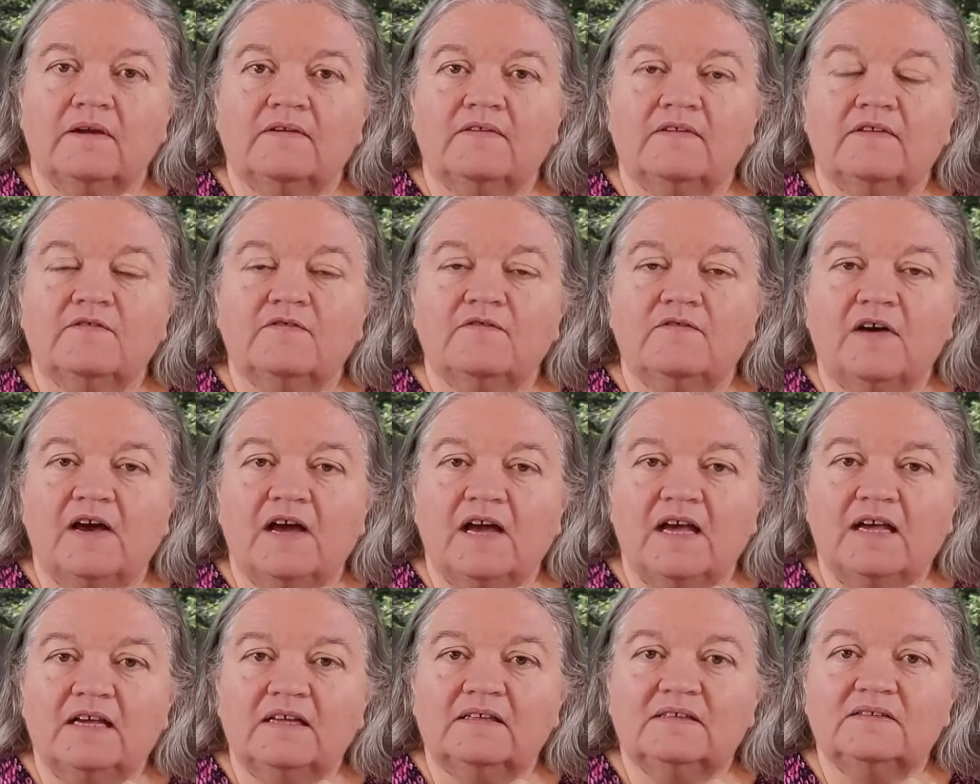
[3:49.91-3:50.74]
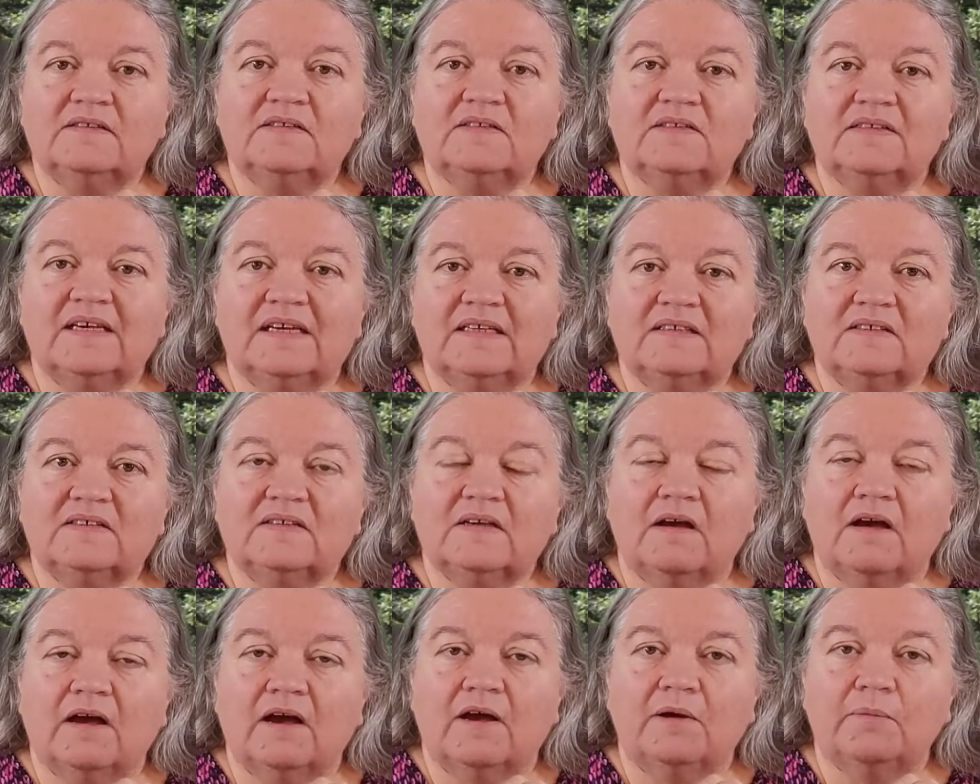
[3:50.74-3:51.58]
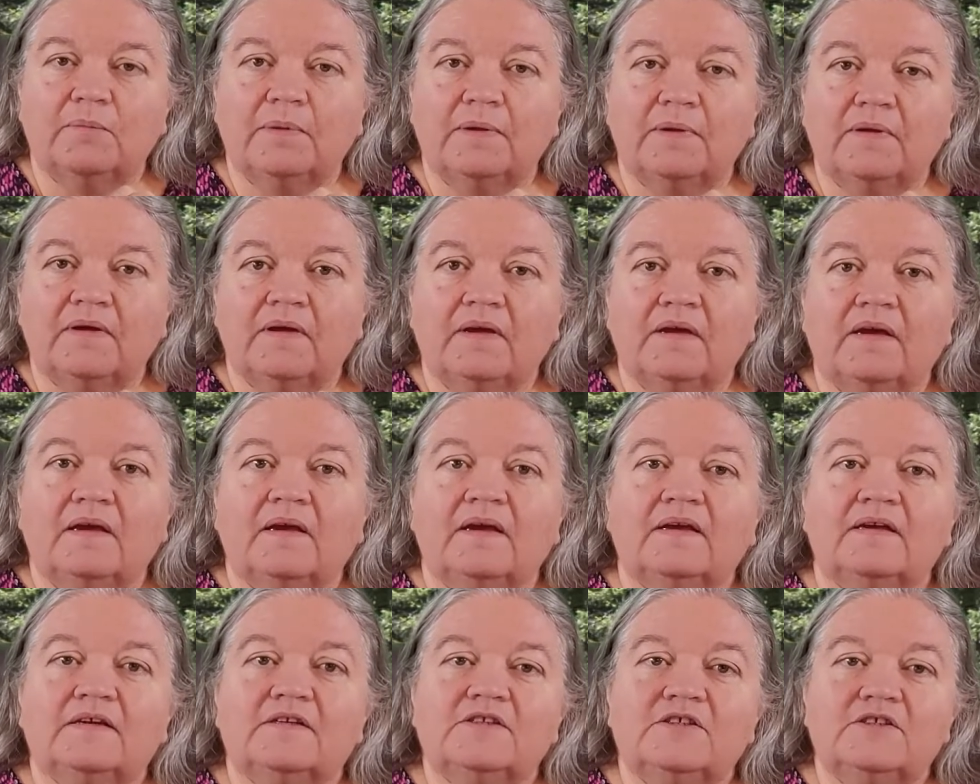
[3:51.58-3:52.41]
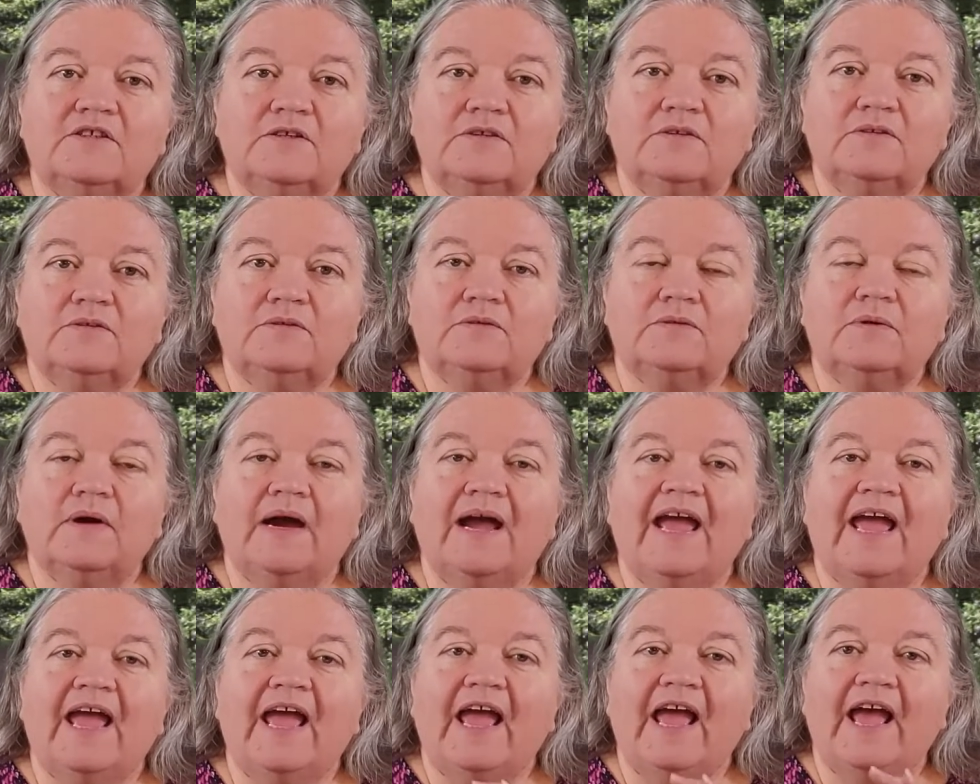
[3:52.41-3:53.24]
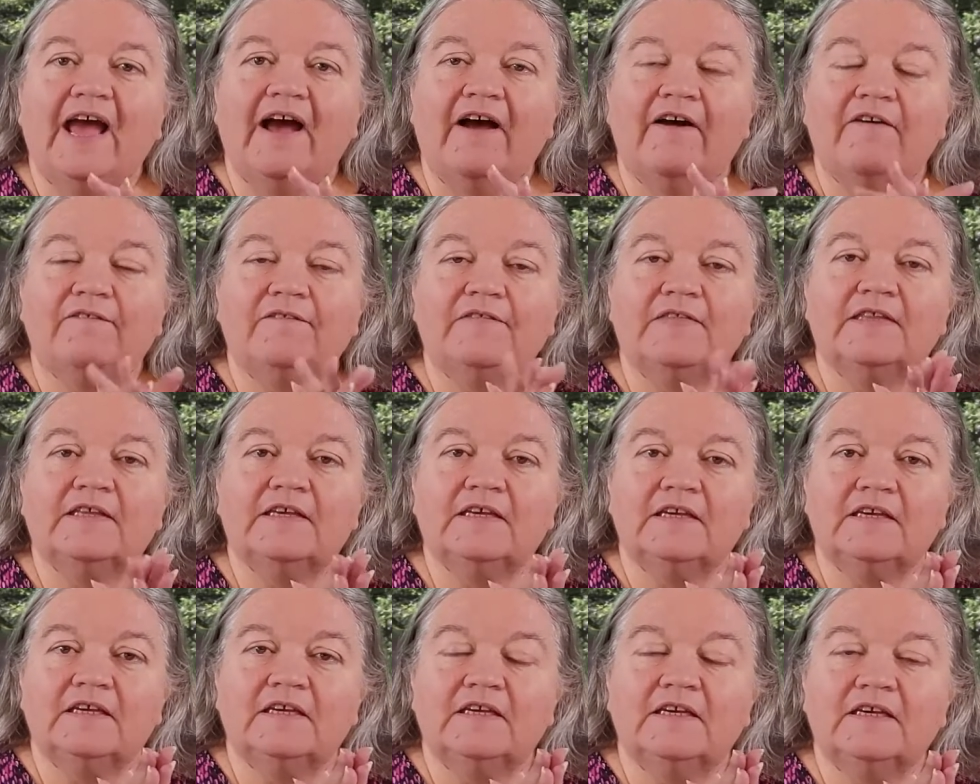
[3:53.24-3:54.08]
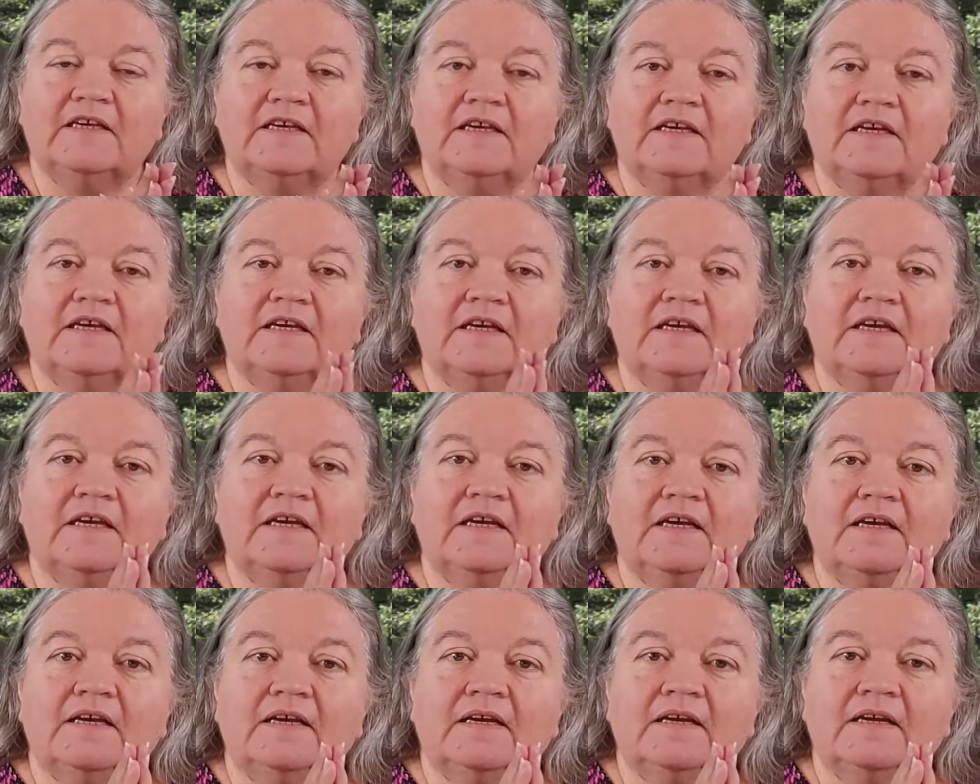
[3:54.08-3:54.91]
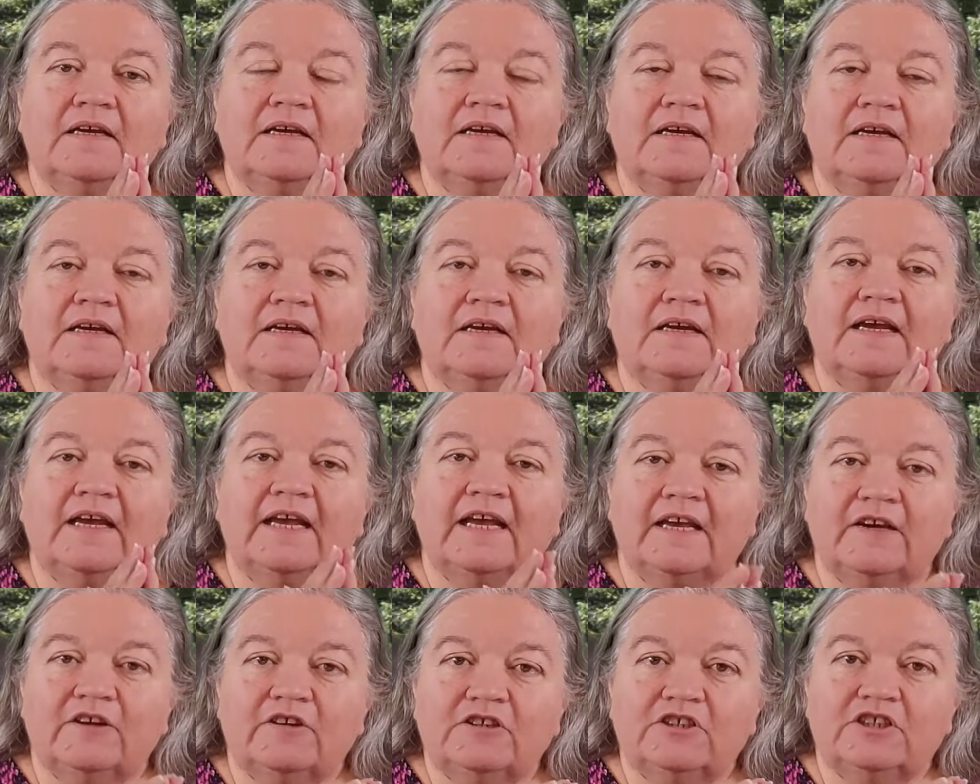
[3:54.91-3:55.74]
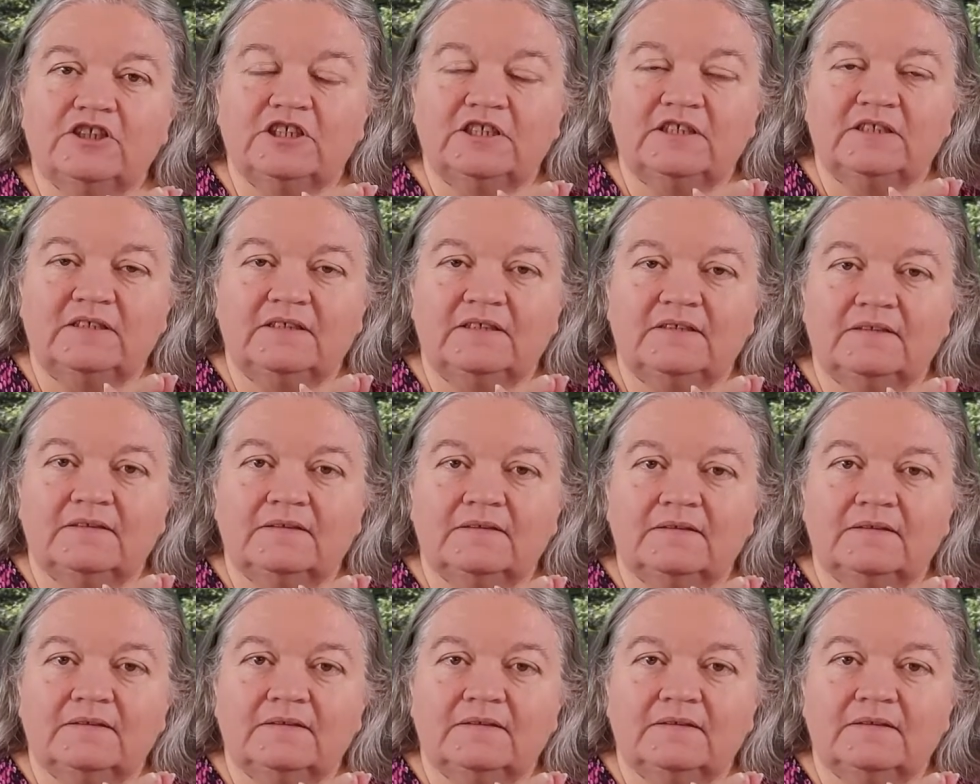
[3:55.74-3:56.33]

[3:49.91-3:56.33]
The vial sets up to have the energy